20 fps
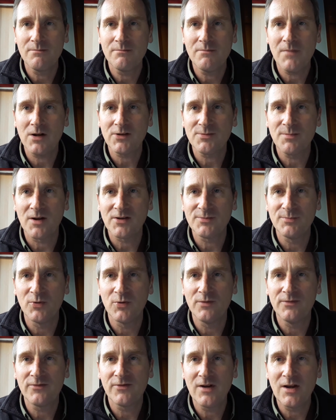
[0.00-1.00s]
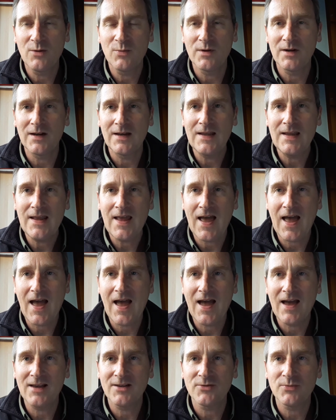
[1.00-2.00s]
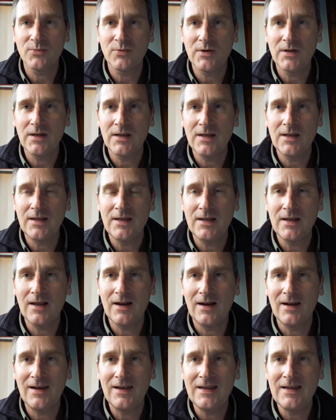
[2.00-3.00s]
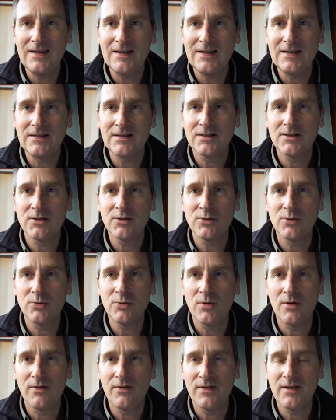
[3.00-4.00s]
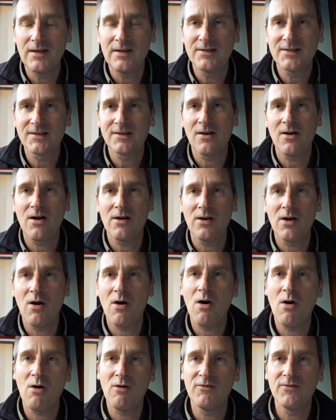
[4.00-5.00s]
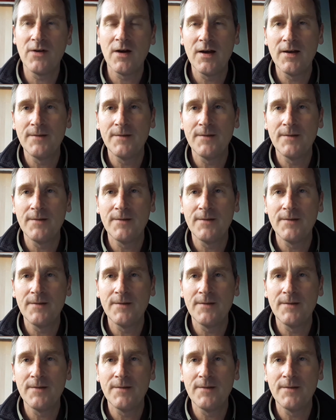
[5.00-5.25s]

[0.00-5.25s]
much, much more frequently as we lead into the start of